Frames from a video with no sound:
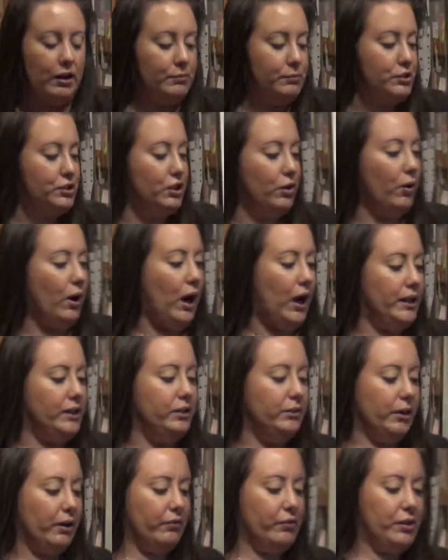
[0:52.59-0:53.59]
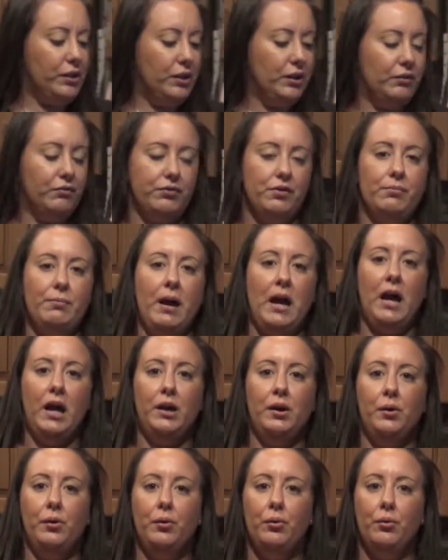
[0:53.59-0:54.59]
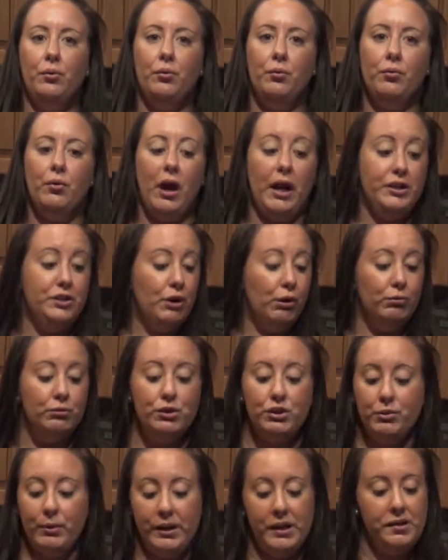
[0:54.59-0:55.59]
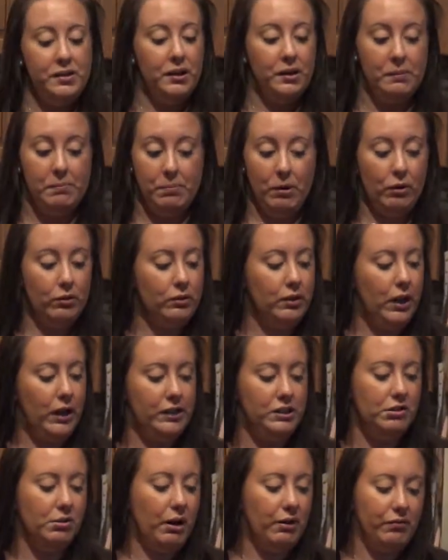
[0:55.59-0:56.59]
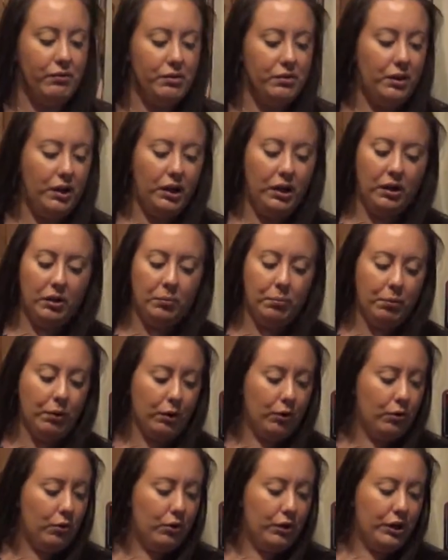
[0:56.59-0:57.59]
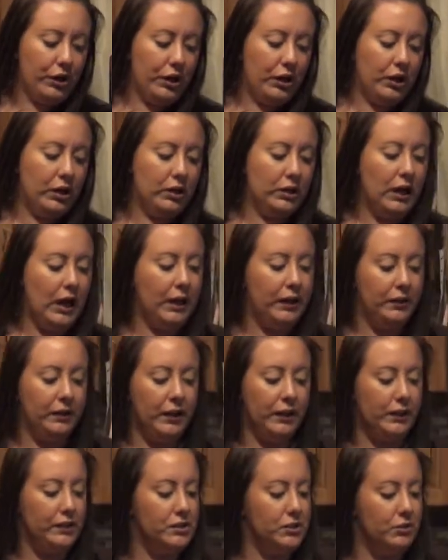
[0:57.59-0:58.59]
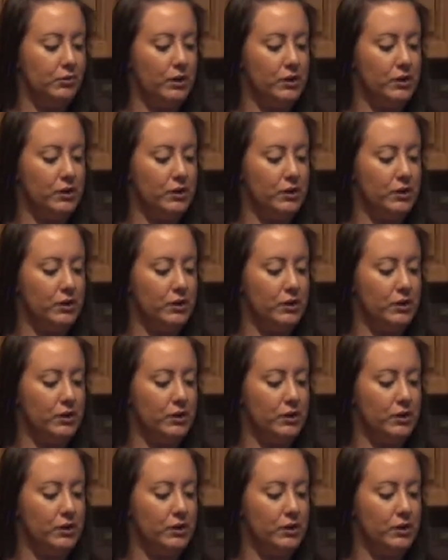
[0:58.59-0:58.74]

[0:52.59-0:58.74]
So I do everything for Matt. I don't do anything in bulk. I do everything per order, kind of like it's a